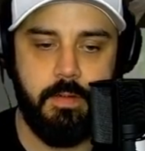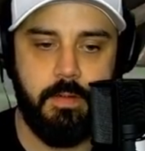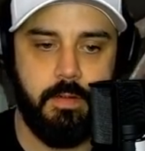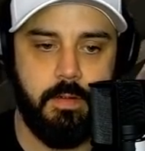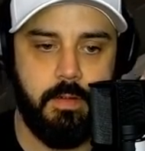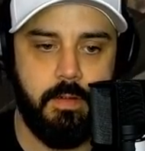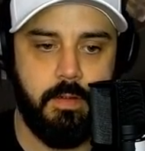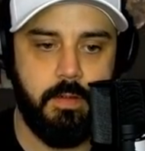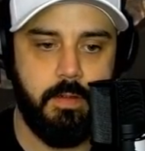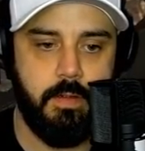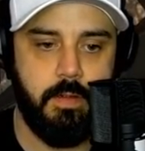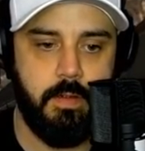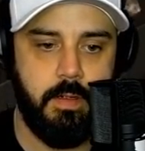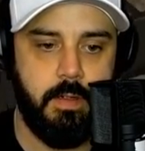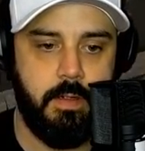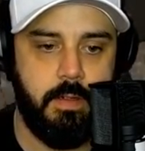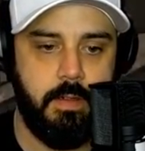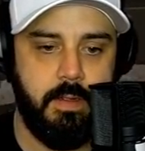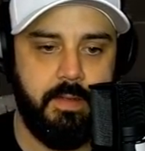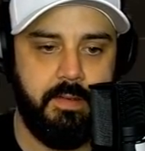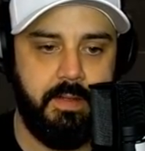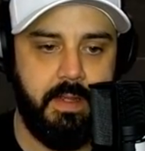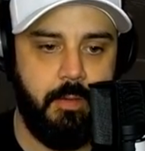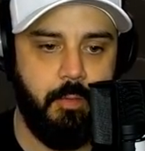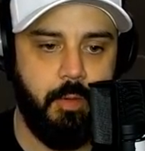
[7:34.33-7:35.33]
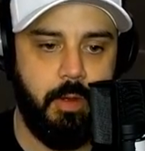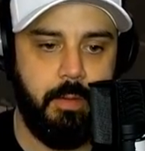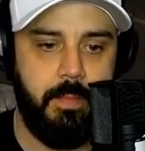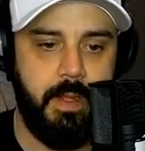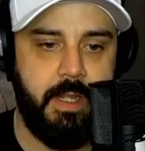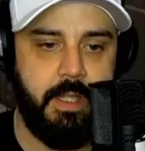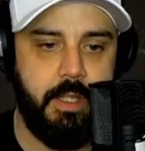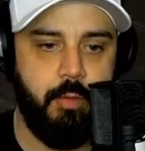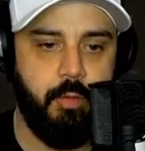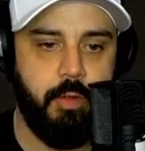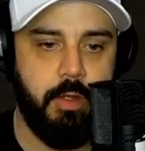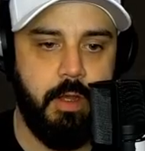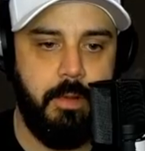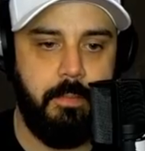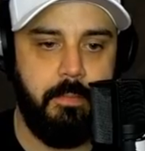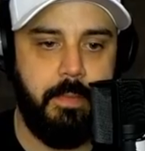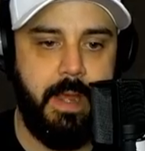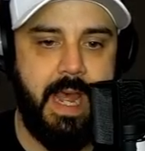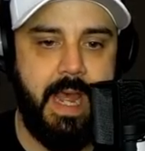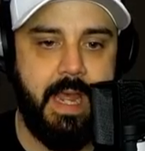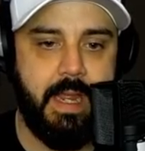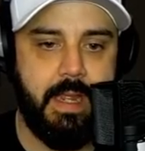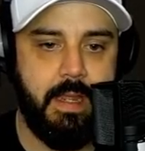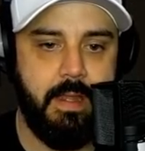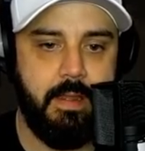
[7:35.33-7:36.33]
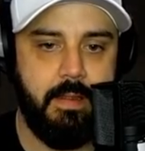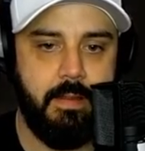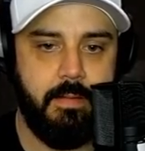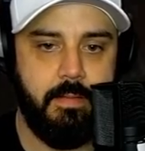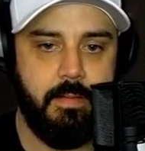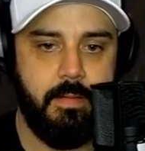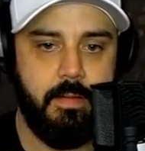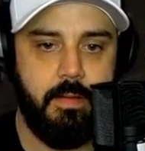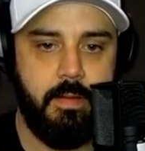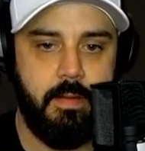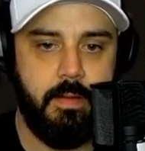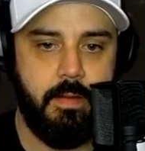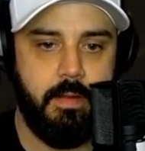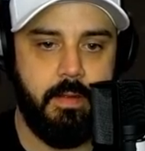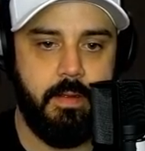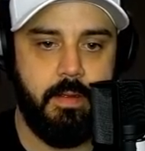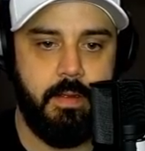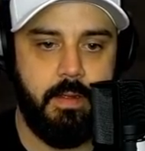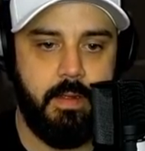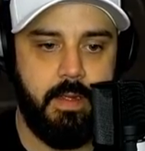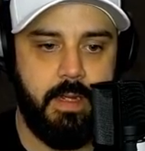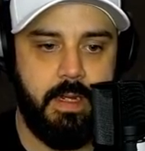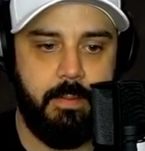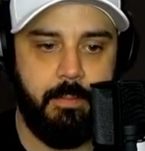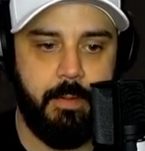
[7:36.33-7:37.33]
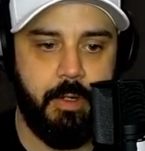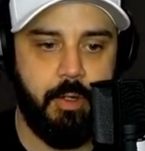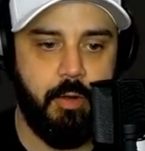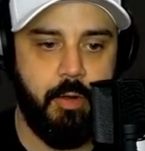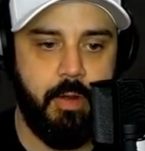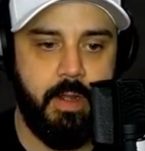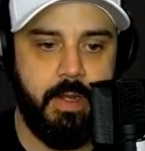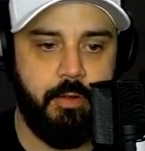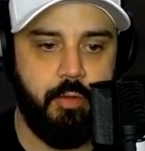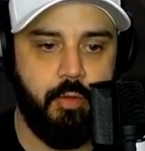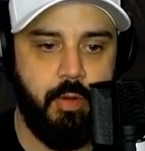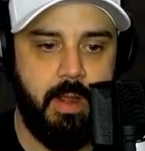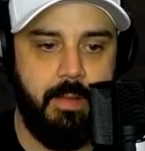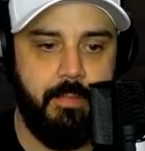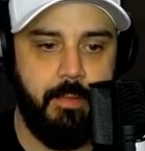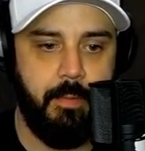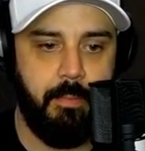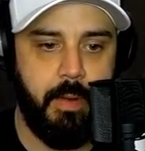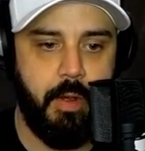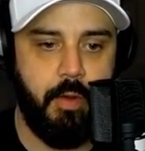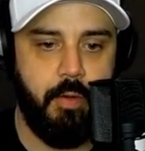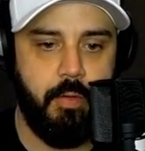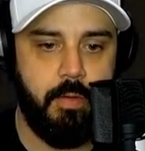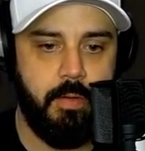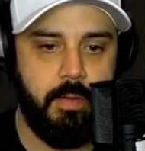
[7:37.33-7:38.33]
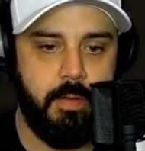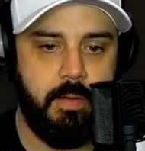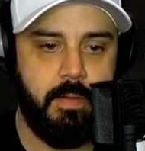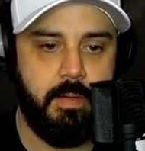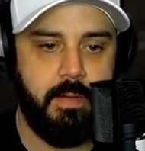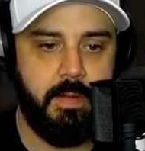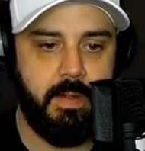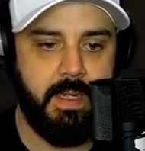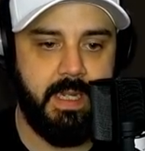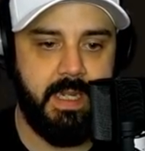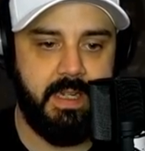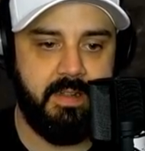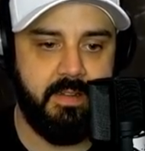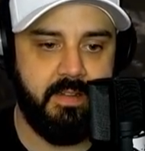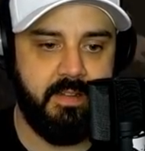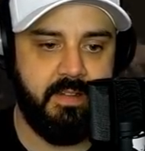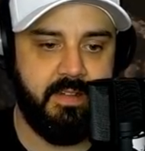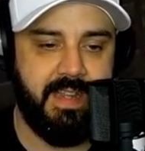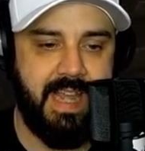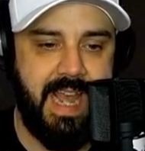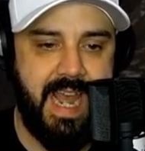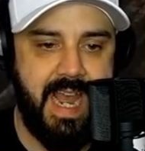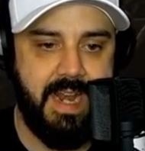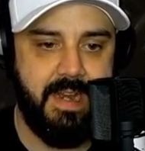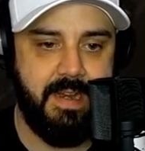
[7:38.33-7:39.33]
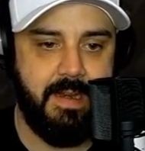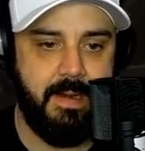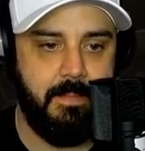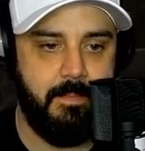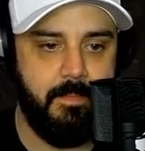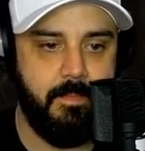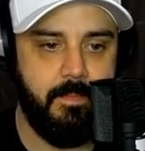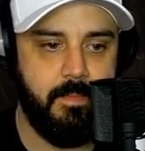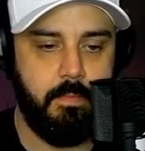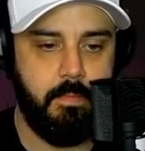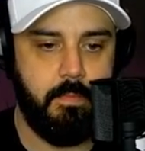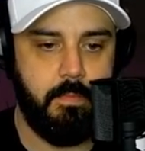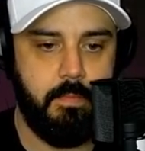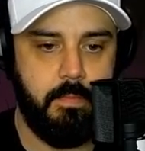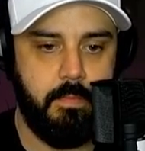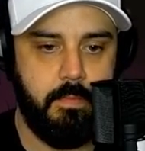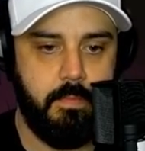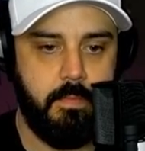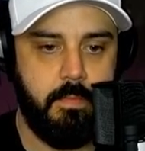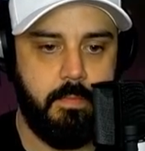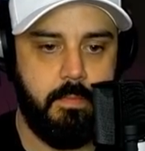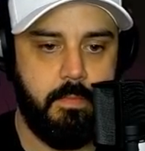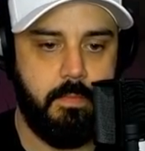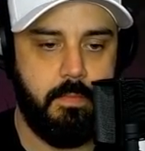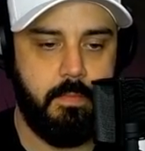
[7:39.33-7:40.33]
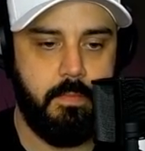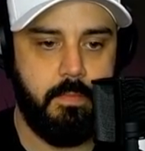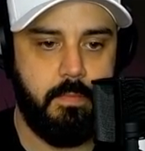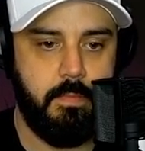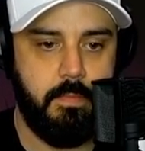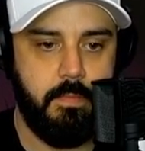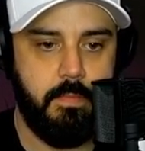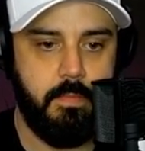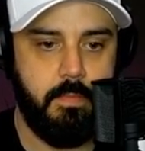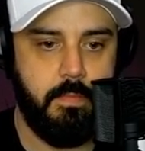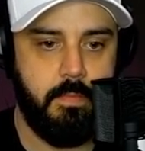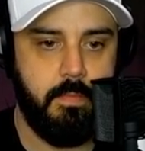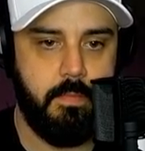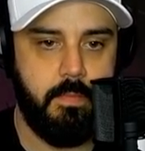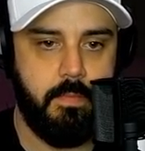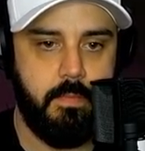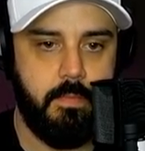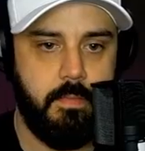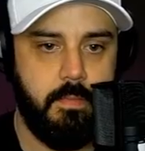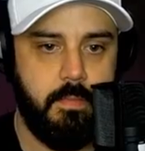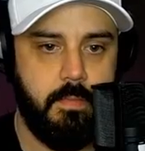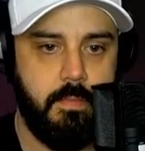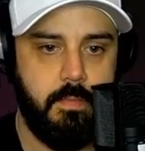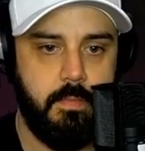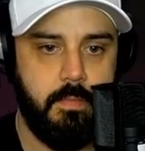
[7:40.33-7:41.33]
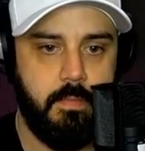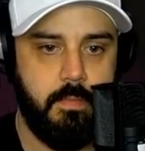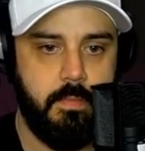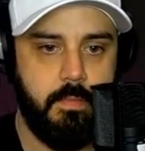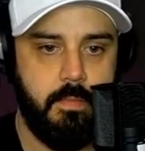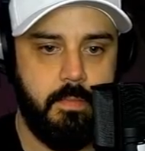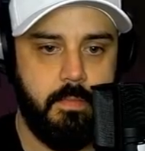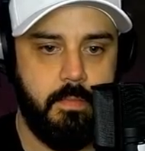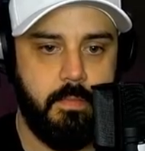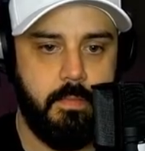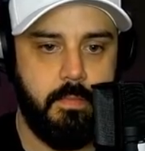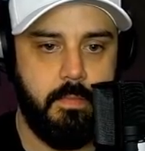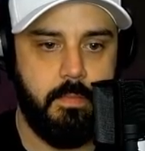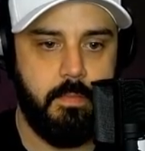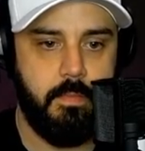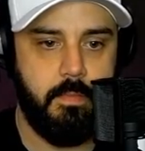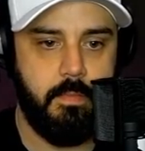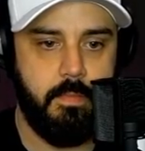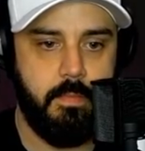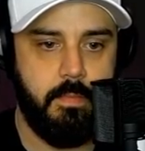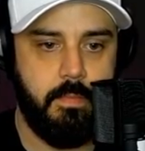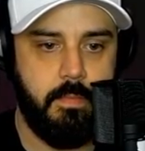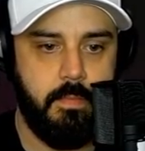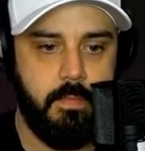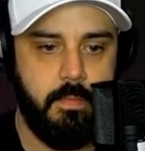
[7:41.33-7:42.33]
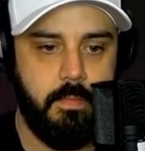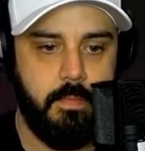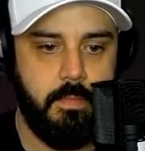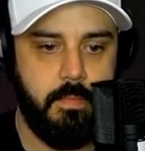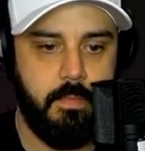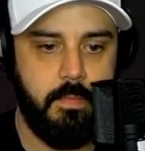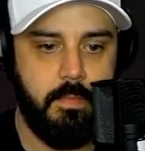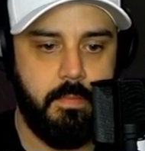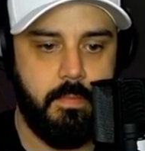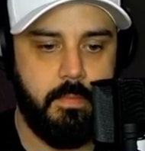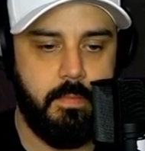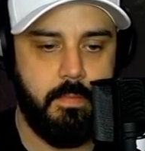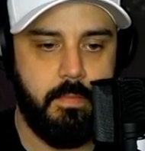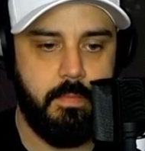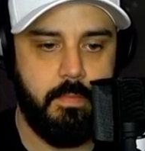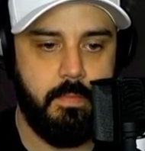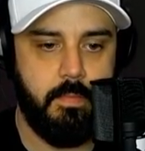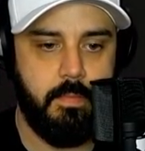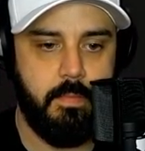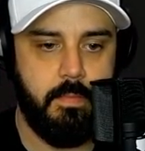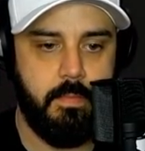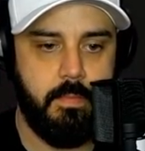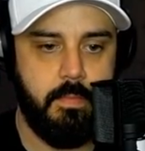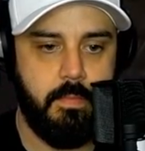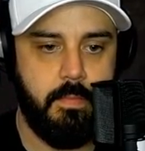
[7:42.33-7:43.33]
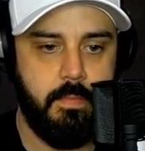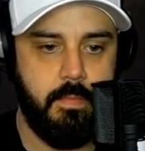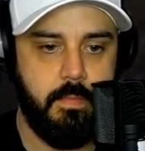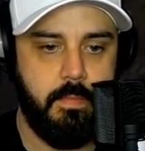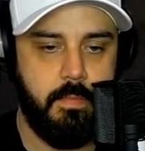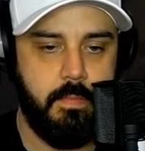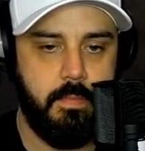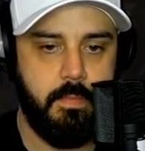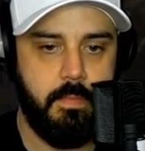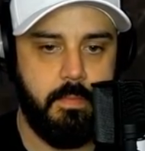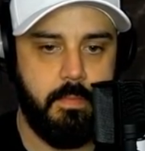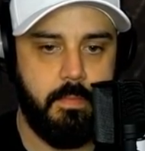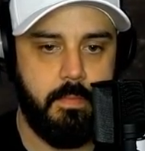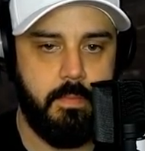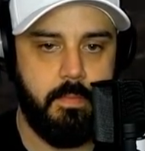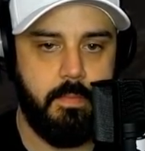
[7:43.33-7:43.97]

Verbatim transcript: Yeah. I'll tell you what, man. You come back, and I'm going to go ahead and grab the boat and get to scatting. Uh, yeah, I would not have made it if I didn't turn around this then.